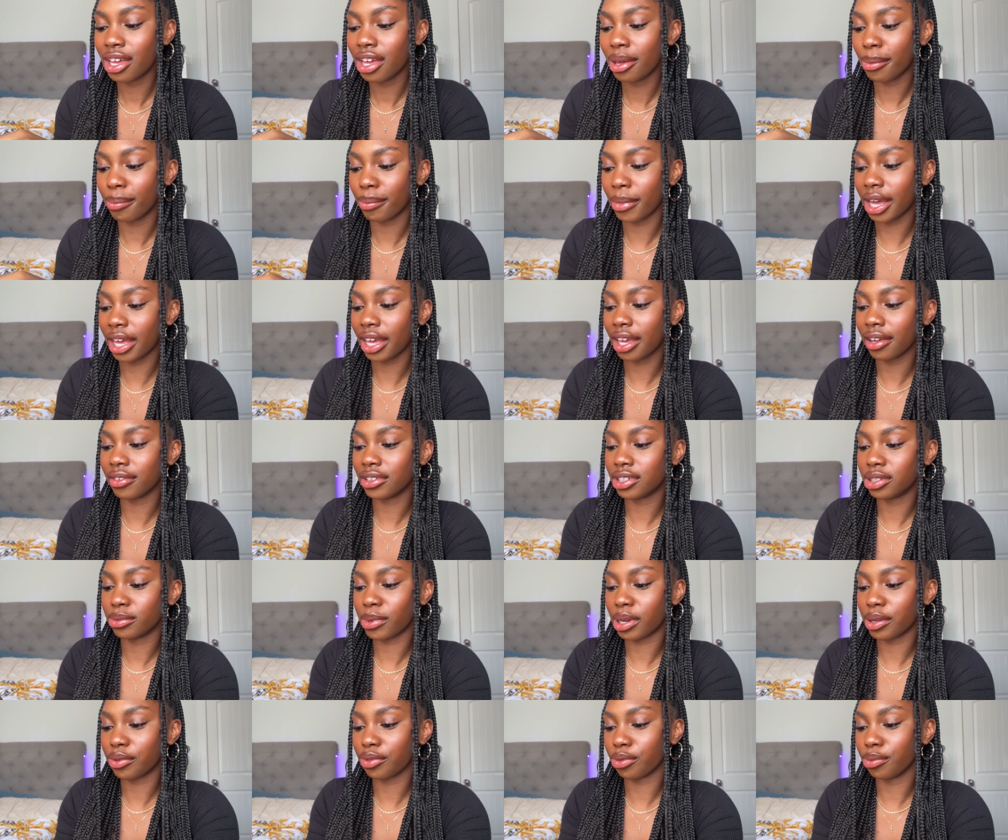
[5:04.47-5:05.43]
might give it to
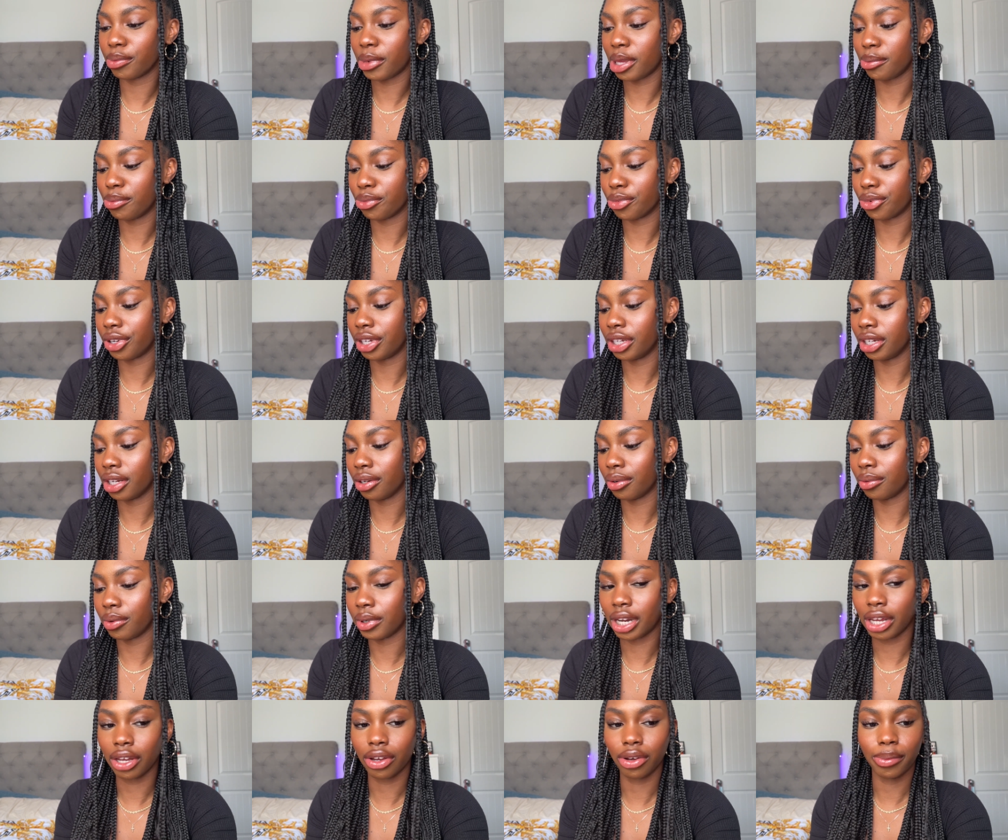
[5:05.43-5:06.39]
my roommate Marina when
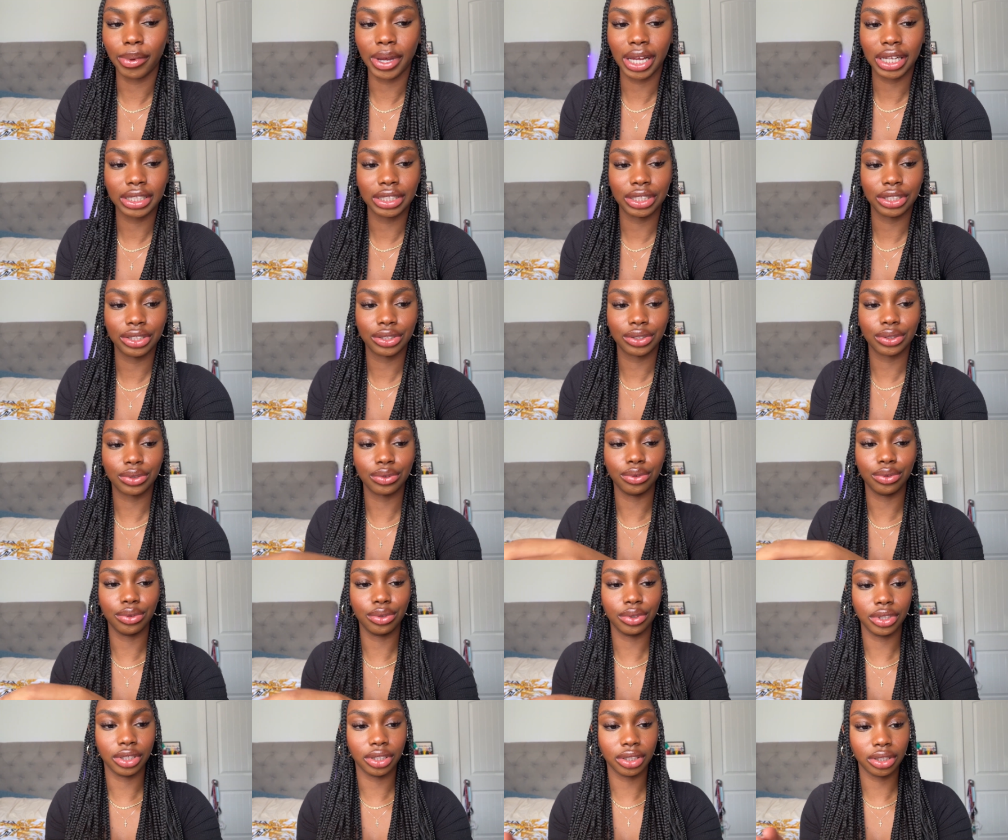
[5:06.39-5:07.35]
I go back to
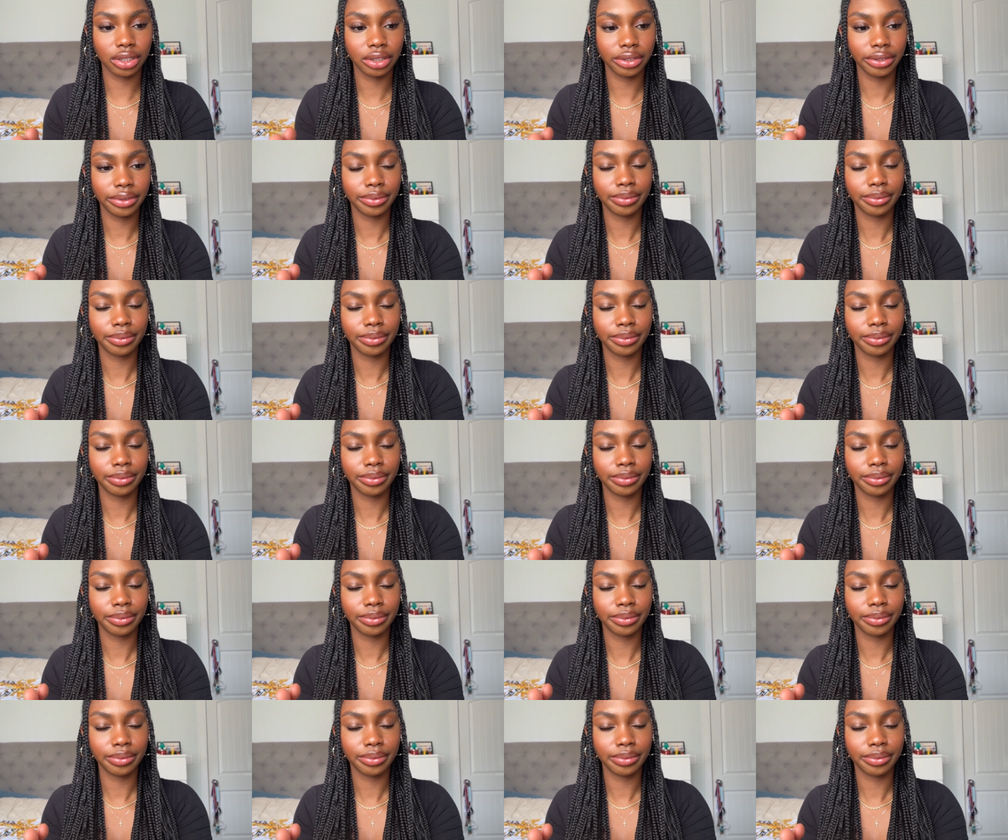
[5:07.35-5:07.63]
school